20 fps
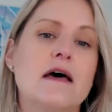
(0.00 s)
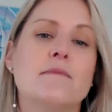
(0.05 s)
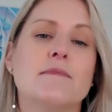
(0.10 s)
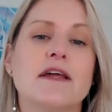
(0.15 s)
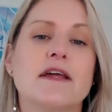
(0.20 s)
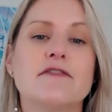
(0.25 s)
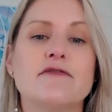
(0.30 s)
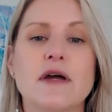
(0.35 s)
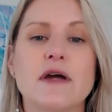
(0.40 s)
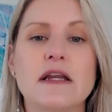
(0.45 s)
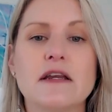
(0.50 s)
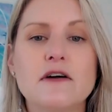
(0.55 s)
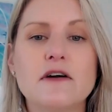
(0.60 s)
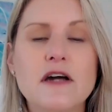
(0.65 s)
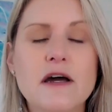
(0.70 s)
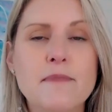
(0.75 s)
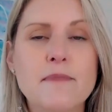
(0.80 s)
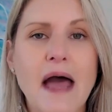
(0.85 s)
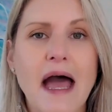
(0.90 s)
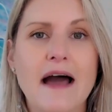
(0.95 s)
But if we look
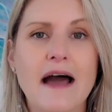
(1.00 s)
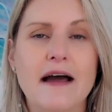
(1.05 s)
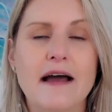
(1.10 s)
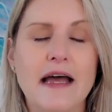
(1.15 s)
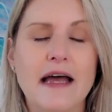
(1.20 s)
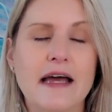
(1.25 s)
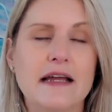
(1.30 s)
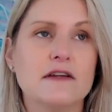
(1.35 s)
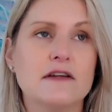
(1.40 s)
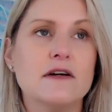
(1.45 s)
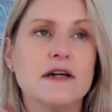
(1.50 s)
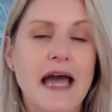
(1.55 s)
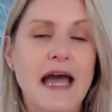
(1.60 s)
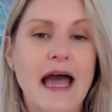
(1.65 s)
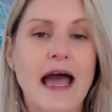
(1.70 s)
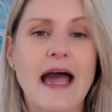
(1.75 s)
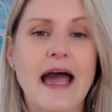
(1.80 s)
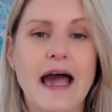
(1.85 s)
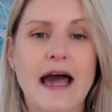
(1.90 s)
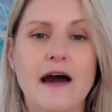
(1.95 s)
about uh, look
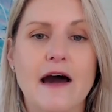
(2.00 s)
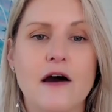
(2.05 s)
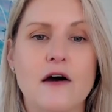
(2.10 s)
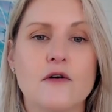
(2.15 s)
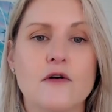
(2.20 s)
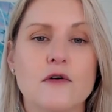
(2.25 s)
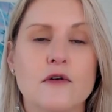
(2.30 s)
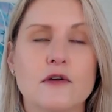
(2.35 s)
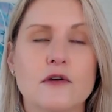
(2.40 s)
at how